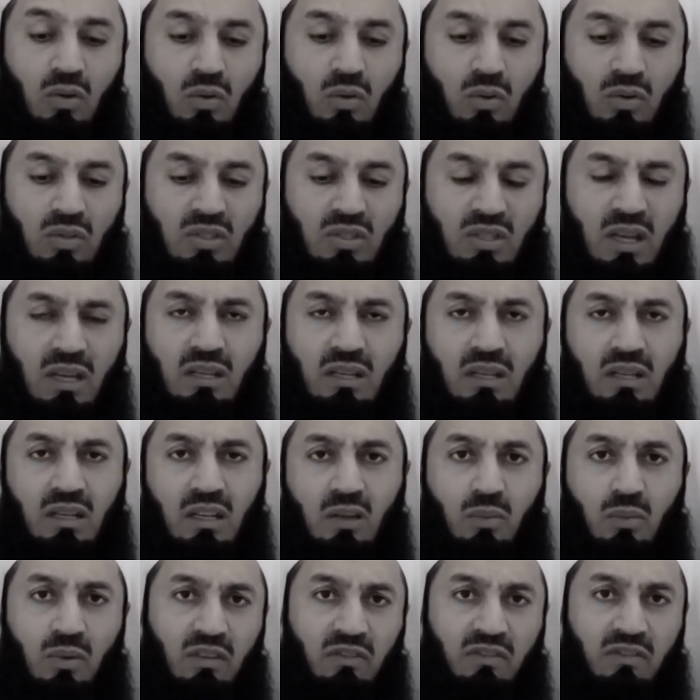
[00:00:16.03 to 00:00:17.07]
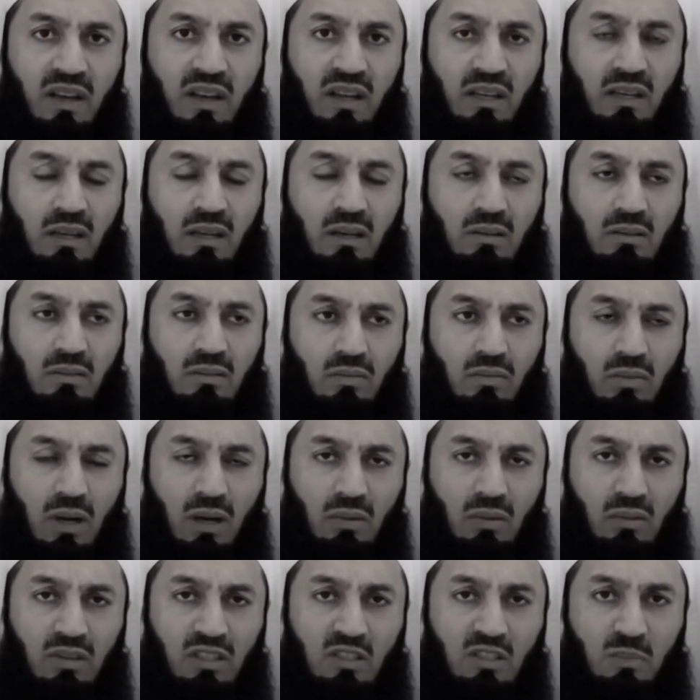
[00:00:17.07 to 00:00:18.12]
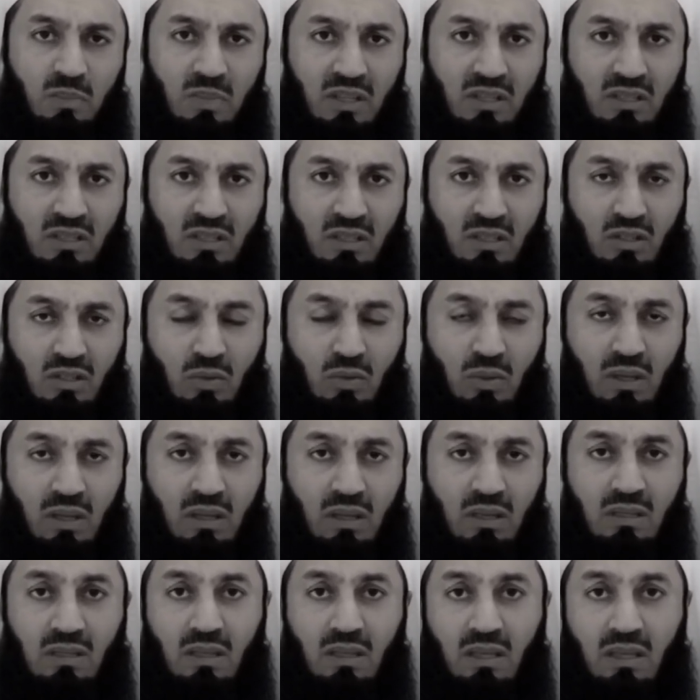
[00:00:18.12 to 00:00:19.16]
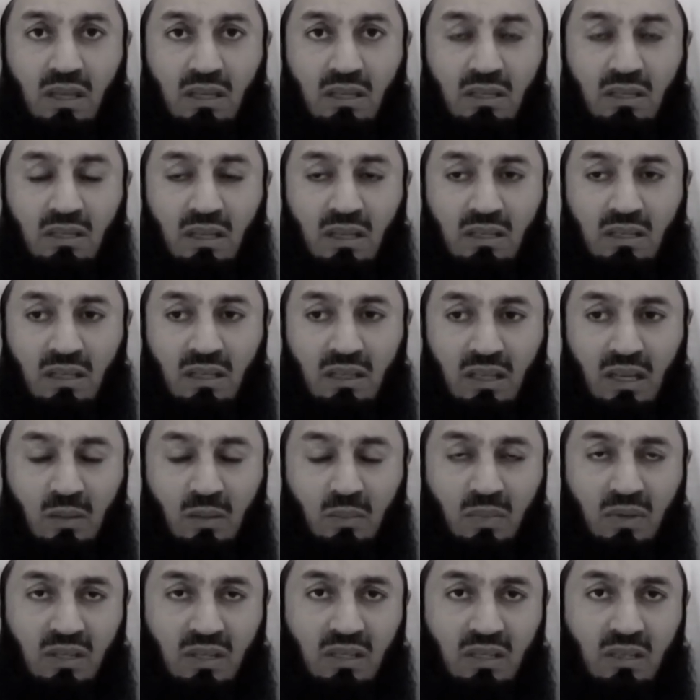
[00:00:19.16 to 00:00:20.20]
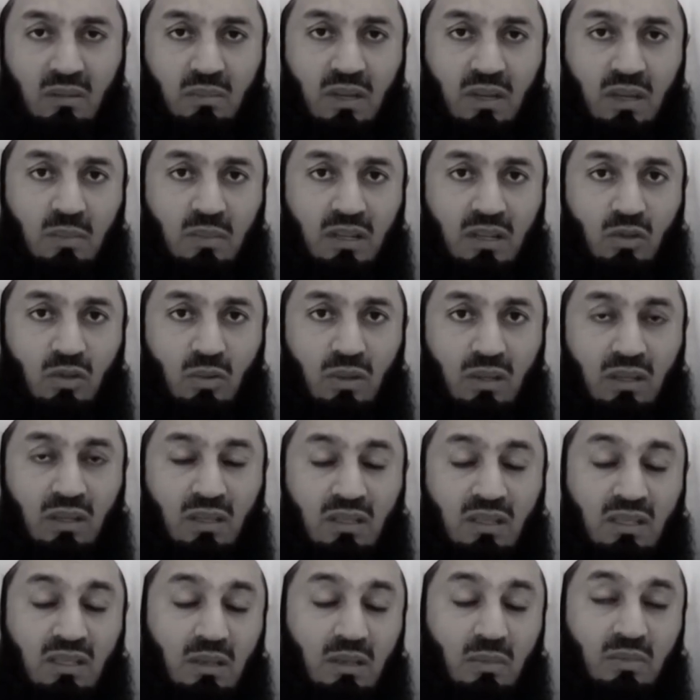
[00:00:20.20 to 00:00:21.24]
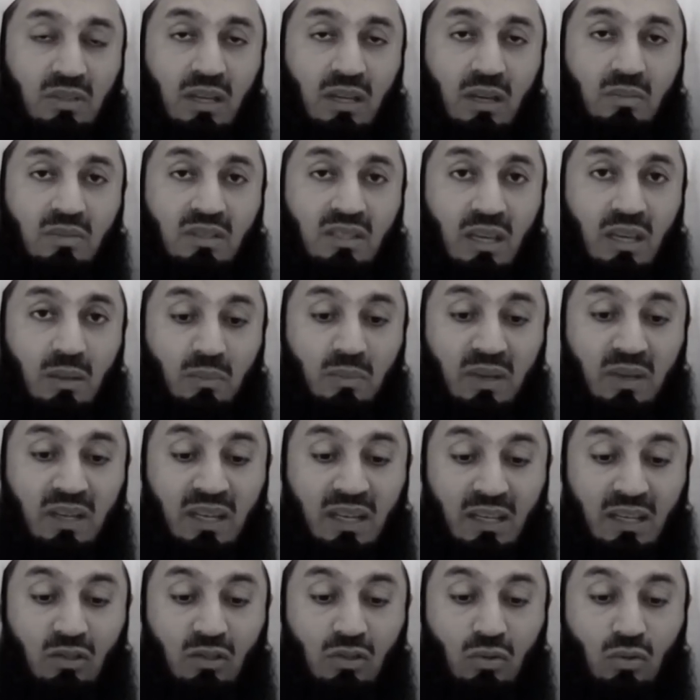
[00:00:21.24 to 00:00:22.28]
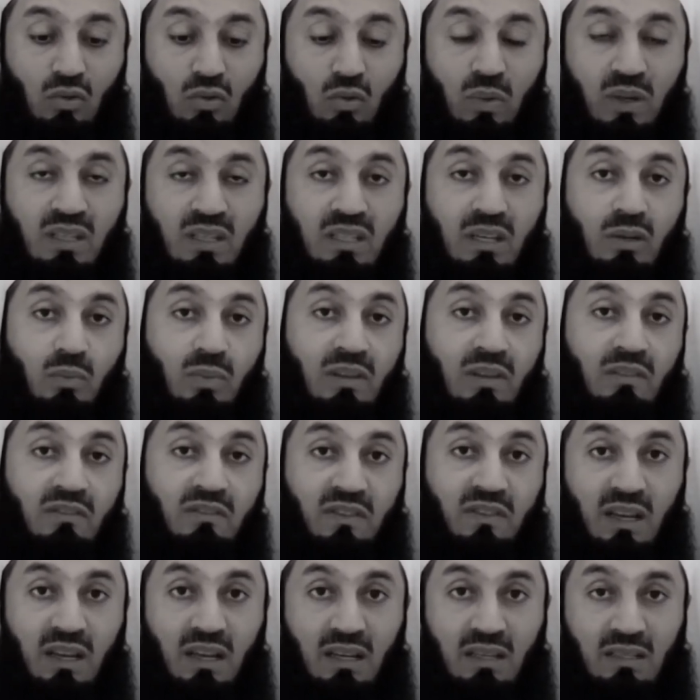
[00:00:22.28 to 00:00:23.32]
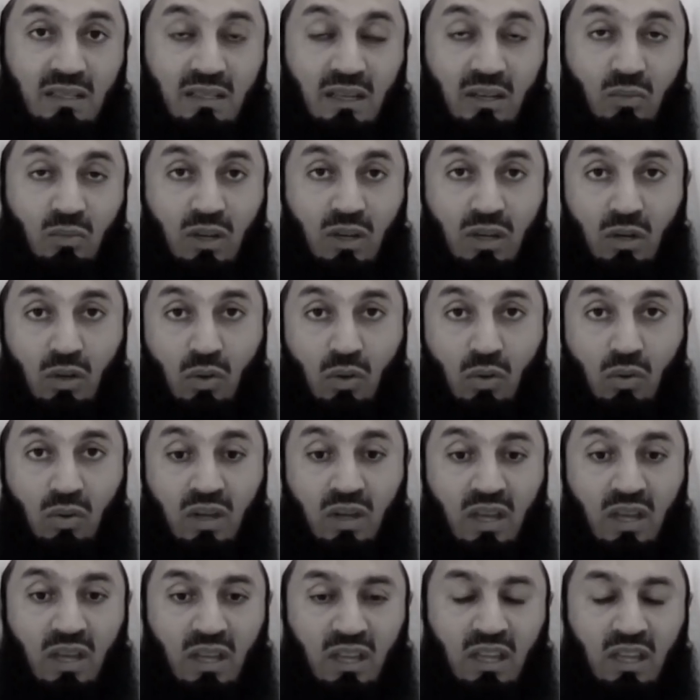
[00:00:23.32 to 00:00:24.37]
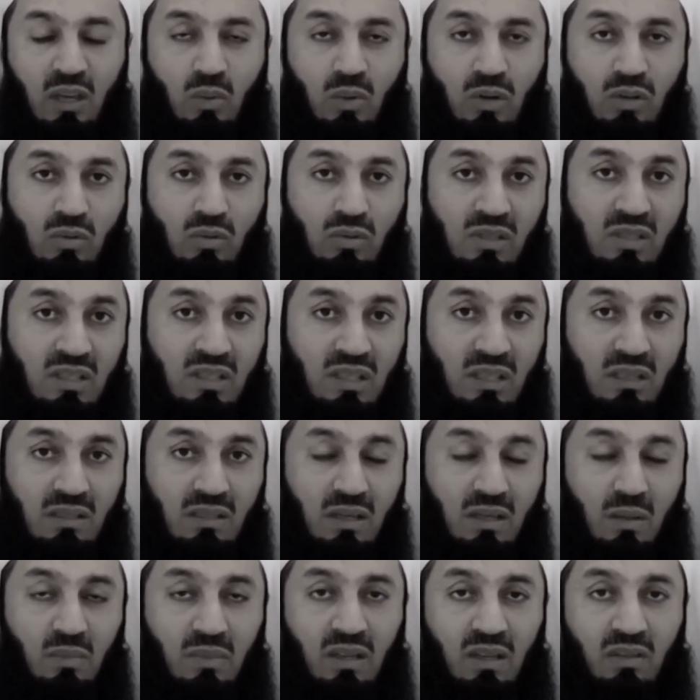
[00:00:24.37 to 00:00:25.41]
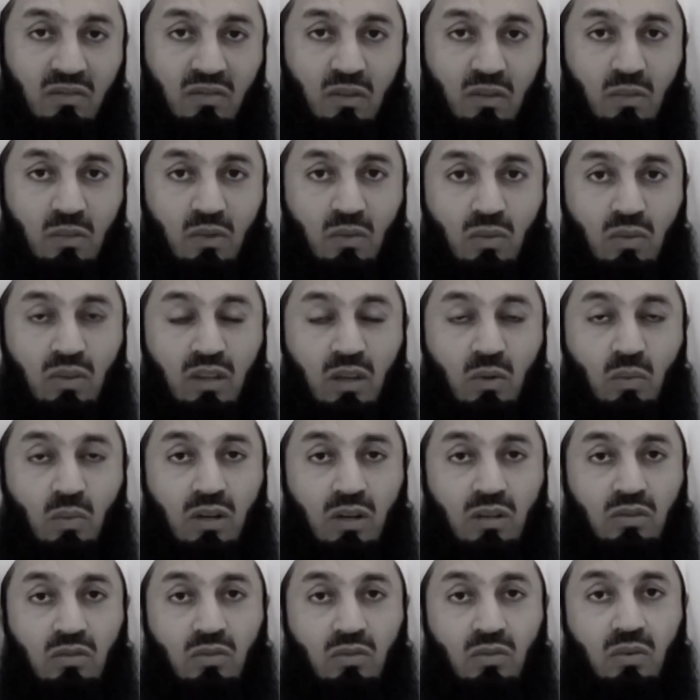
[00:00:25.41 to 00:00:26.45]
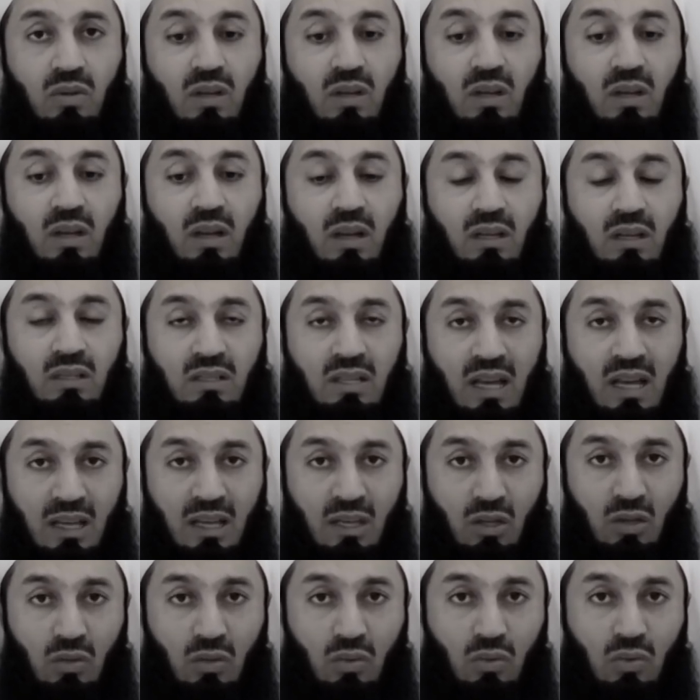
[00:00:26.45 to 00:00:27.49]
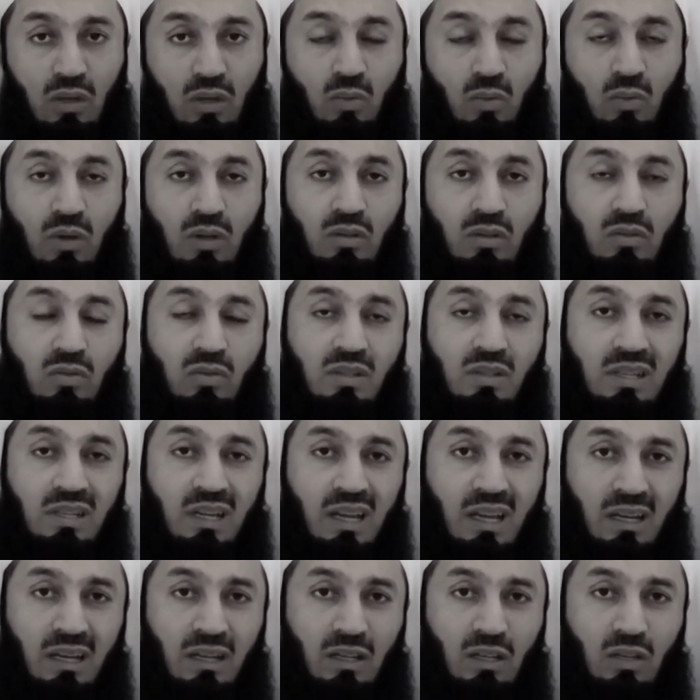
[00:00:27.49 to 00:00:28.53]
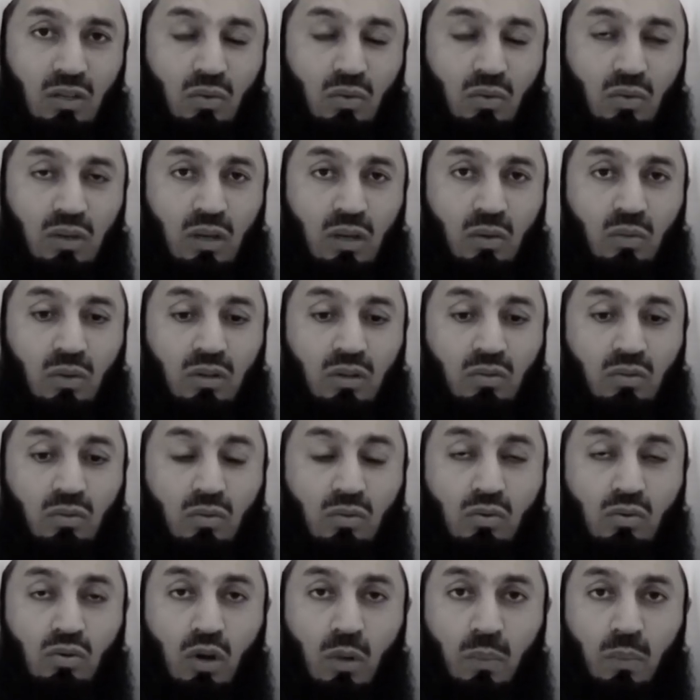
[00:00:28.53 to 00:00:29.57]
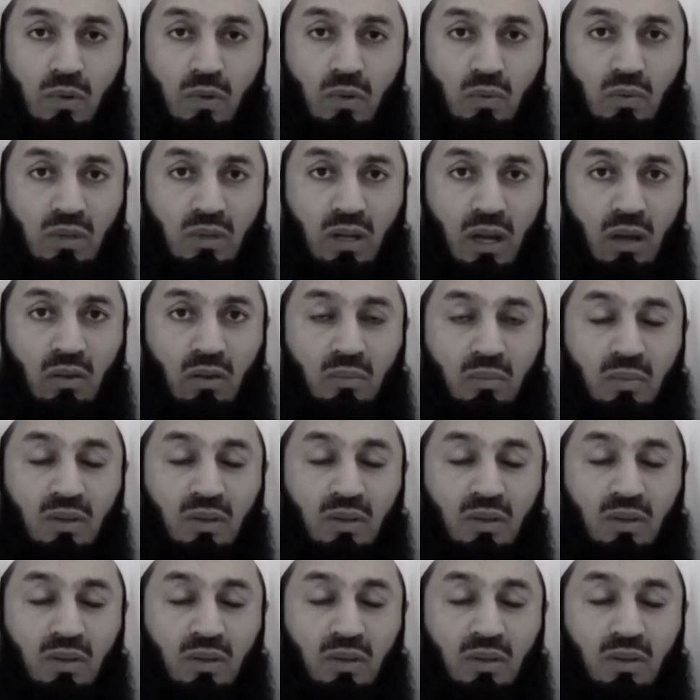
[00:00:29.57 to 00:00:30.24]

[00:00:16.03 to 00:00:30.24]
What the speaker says: Suddenly we find out, wow, this person's doing this against us and that person may be doing this. And sometimes they begin to do it and we feel it and we know. They want to steal something from you. They want to attack you. They want to slander you. They want to drop you down.